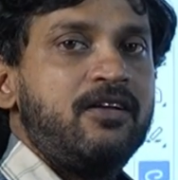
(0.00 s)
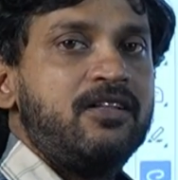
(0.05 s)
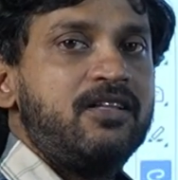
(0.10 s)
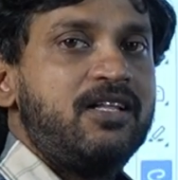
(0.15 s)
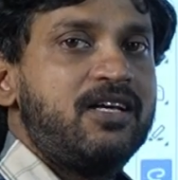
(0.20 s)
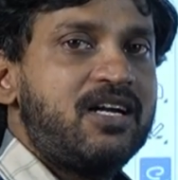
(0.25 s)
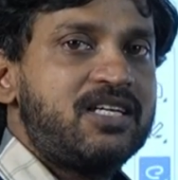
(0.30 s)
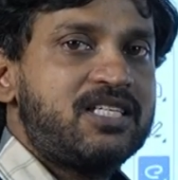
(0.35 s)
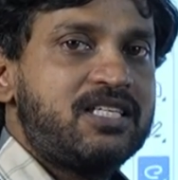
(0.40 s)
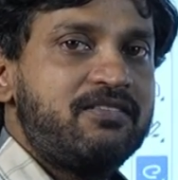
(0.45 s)

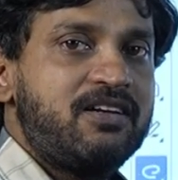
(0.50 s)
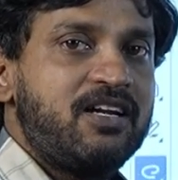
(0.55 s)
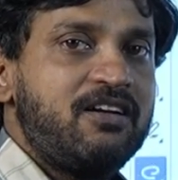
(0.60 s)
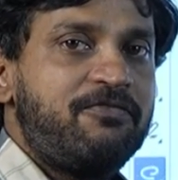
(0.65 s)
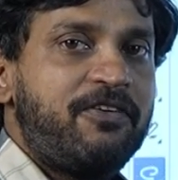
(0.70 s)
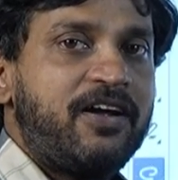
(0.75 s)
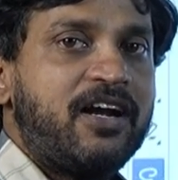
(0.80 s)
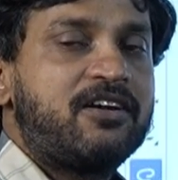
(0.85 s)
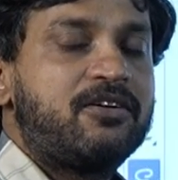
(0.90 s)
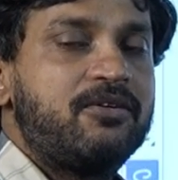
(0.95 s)
There are several
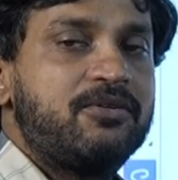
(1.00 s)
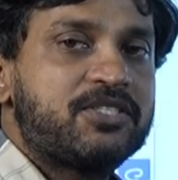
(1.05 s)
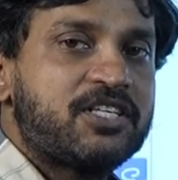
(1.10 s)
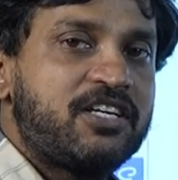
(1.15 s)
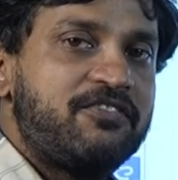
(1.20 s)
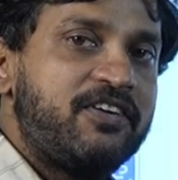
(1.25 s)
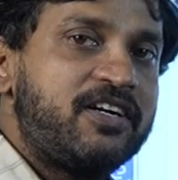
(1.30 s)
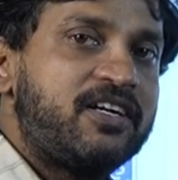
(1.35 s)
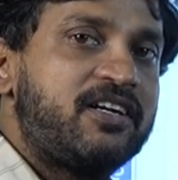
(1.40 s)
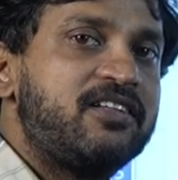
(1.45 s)
factors
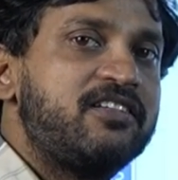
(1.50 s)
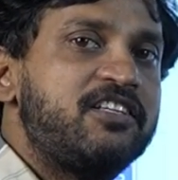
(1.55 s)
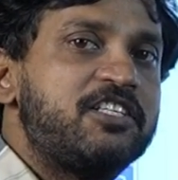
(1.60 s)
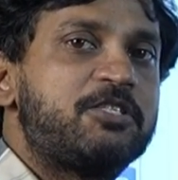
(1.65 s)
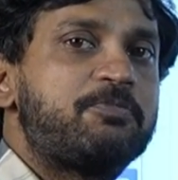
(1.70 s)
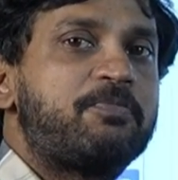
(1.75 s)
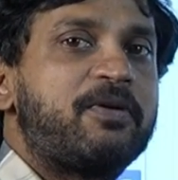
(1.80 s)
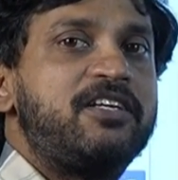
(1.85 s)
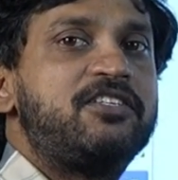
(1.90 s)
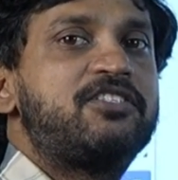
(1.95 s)
affecting
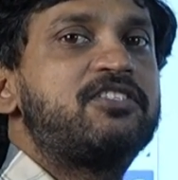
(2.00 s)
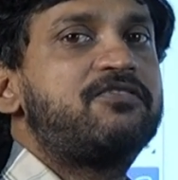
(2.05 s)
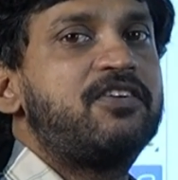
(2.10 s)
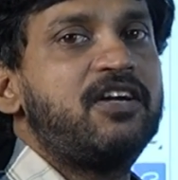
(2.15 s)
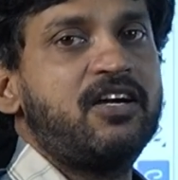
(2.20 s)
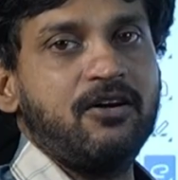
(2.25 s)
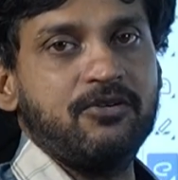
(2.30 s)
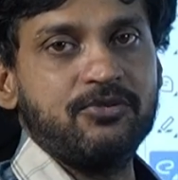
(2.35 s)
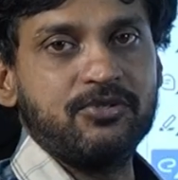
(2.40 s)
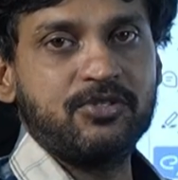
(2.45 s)
this price of
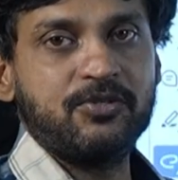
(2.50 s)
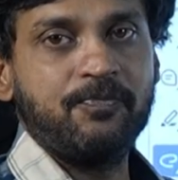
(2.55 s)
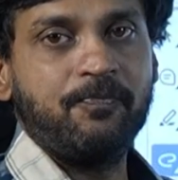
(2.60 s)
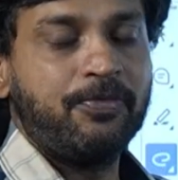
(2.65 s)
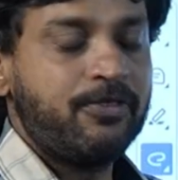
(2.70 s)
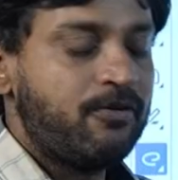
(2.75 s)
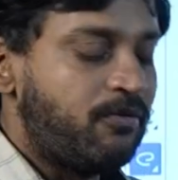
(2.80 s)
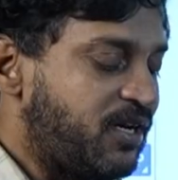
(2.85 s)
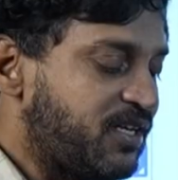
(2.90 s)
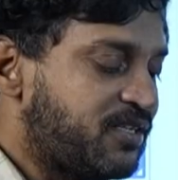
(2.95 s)
a house.
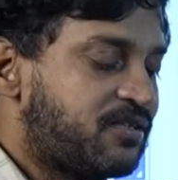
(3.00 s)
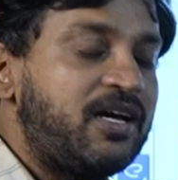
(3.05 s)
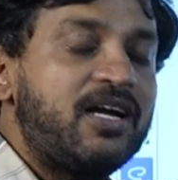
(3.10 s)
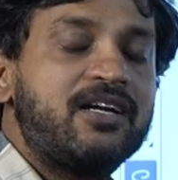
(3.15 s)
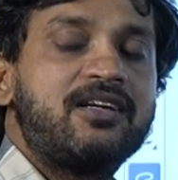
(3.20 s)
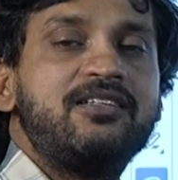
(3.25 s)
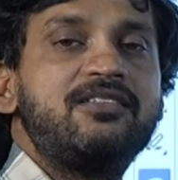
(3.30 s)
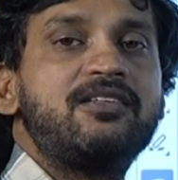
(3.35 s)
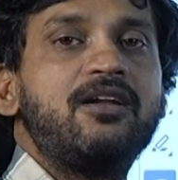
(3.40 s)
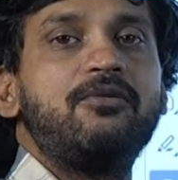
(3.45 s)
What
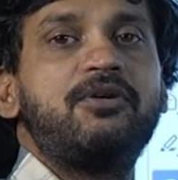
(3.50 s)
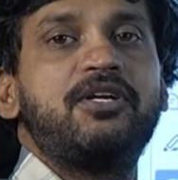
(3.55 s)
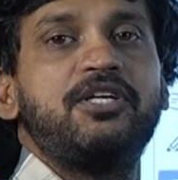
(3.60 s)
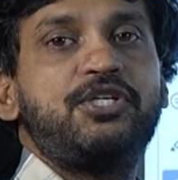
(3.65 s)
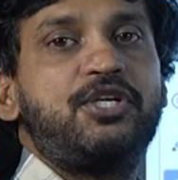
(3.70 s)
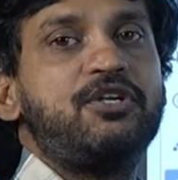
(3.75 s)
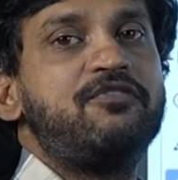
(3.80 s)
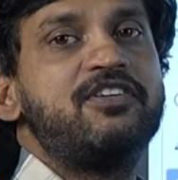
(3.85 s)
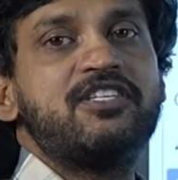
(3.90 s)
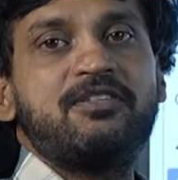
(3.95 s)
exactly is the
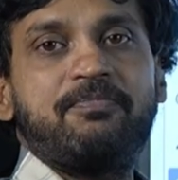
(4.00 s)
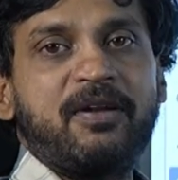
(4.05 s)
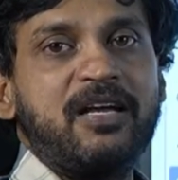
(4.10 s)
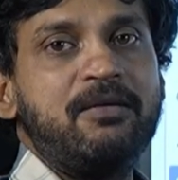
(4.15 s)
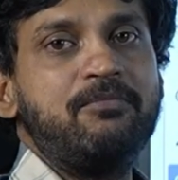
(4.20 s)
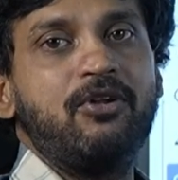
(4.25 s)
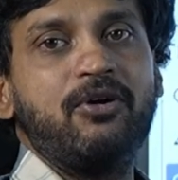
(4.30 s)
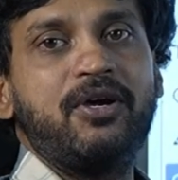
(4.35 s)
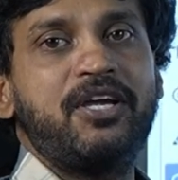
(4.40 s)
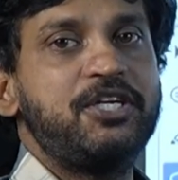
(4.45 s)
location? If it is a
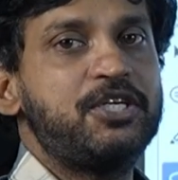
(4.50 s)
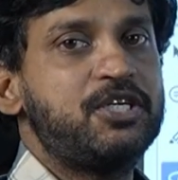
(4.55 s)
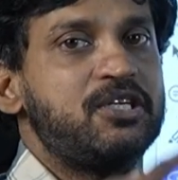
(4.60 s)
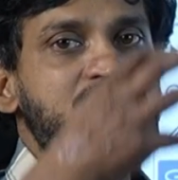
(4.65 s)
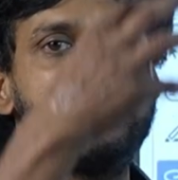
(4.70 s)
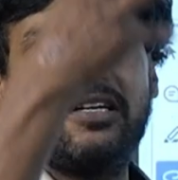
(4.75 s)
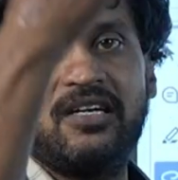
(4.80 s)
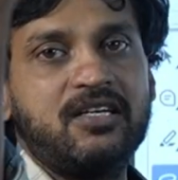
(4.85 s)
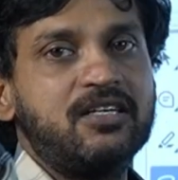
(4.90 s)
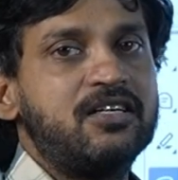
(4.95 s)
prime
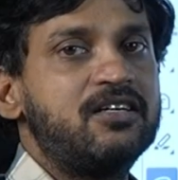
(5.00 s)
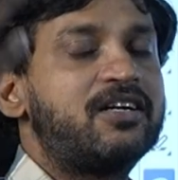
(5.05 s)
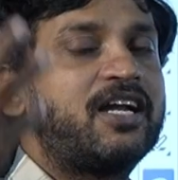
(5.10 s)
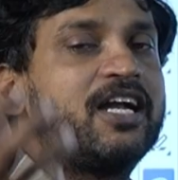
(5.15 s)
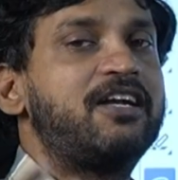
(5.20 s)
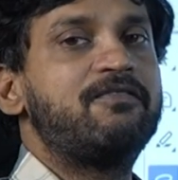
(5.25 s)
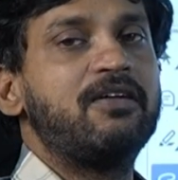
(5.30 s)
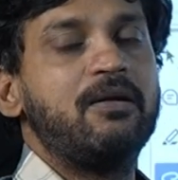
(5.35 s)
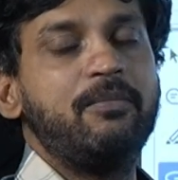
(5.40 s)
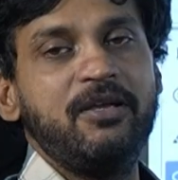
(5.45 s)
location,
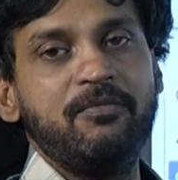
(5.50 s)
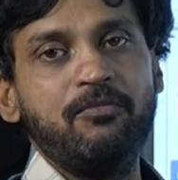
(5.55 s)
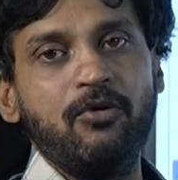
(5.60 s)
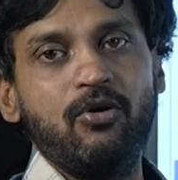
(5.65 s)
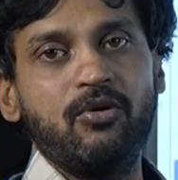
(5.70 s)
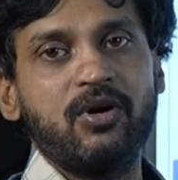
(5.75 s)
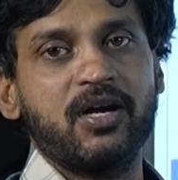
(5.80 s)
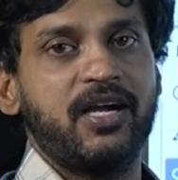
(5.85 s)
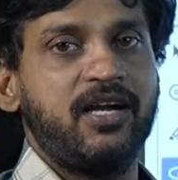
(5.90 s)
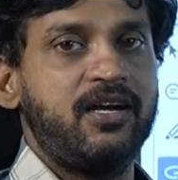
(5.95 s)
rate will be
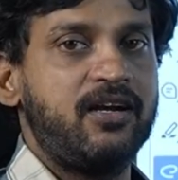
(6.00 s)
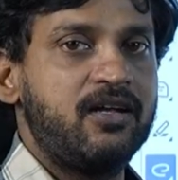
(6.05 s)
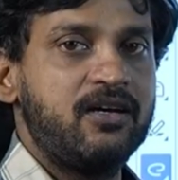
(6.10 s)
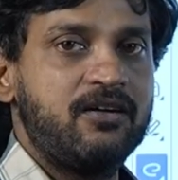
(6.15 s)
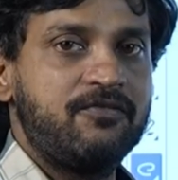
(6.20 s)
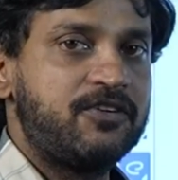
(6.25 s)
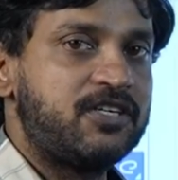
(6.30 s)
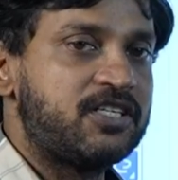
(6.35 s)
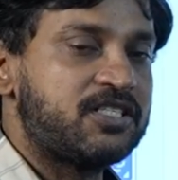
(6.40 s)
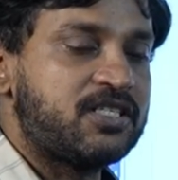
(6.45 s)
more, and
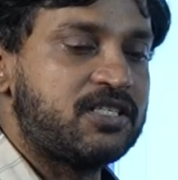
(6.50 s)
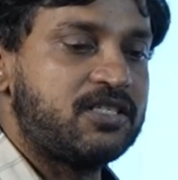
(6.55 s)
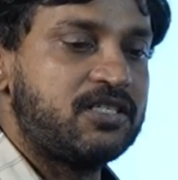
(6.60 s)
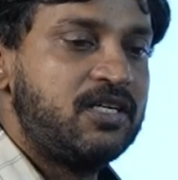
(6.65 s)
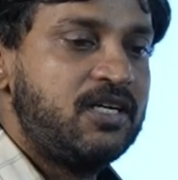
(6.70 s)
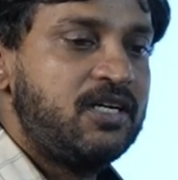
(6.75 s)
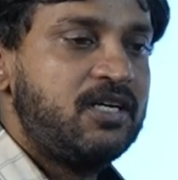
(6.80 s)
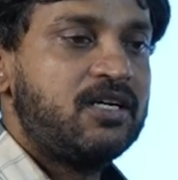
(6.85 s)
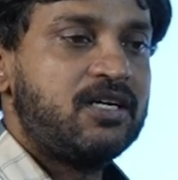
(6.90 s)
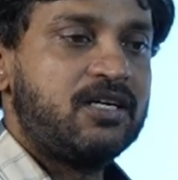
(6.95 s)
if it is a
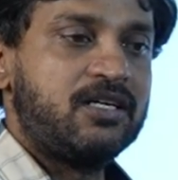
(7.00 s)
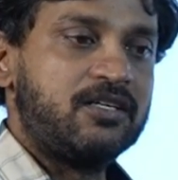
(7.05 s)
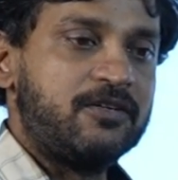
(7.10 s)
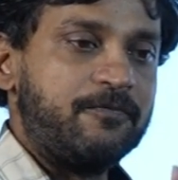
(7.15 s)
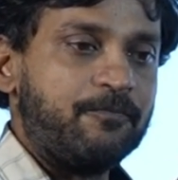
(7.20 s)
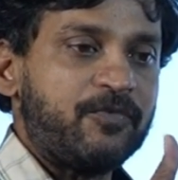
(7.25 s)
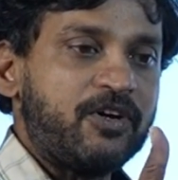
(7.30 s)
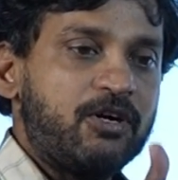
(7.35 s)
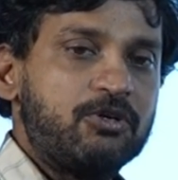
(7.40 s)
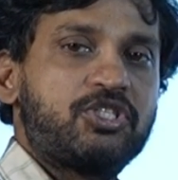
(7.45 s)

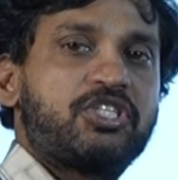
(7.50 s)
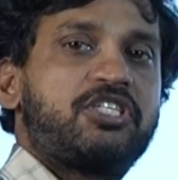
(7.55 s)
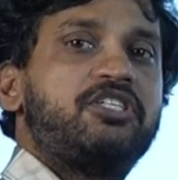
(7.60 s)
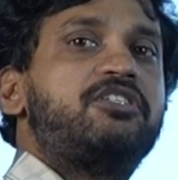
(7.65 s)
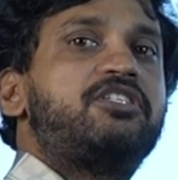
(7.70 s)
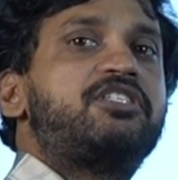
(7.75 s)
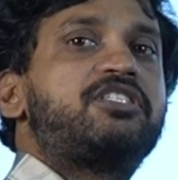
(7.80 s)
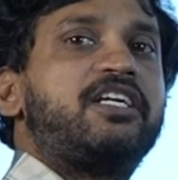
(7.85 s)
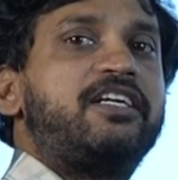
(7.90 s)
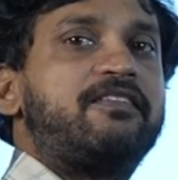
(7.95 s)

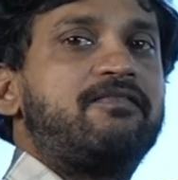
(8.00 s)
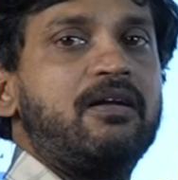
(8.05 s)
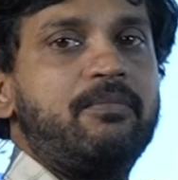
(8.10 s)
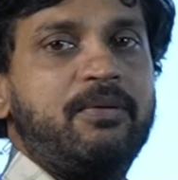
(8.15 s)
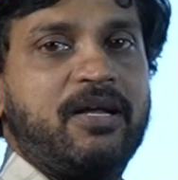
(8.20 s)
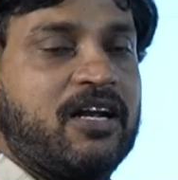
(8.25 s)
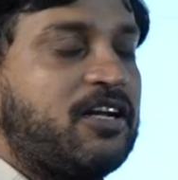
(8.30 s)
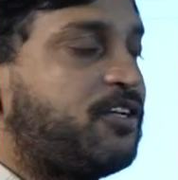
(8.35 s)
outskirts, rate will be